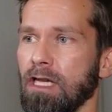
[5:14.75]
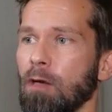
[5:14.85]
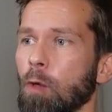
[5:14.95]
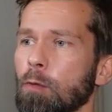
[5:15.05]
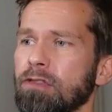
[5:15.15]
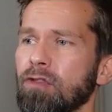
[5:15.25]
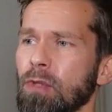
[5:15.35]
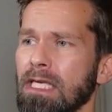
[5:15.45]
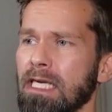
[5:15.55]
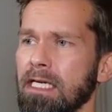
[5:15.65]
And what we're
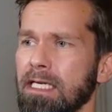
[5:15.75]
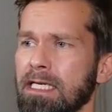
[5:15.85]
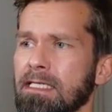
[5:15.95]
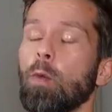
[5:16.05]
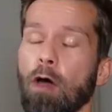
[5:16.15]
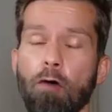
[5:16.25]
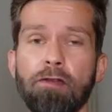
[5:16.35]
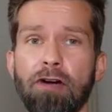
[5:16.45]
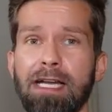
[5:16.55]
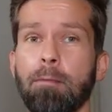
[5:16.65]
doing here is we're
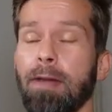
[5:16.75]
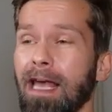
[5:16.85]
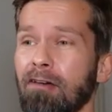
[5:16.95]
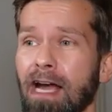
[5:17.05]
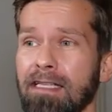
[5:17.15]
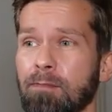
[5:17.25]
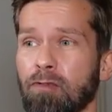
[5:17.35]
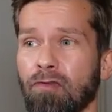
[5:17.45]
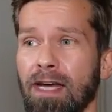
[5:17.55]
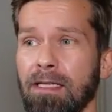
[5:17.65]
overriding Playwright's
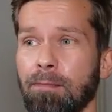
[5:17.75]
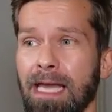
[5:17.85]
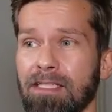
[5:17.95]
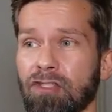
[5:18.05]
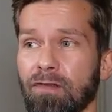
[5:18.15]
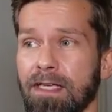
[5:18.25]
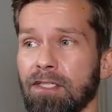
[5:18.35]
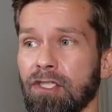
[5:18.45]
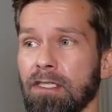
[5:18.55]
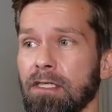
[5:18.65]
provided page
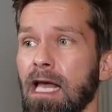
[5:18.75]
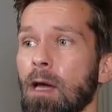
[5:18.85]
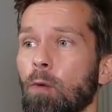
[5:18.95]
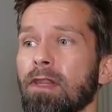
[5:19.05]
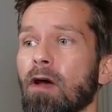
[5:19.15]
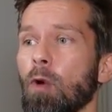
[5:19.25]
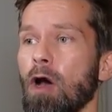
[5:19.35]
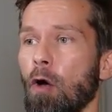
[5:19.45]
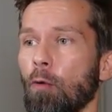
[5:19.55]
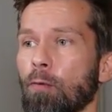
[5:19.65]
fixture with our
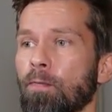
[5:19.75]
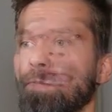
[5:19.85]
own.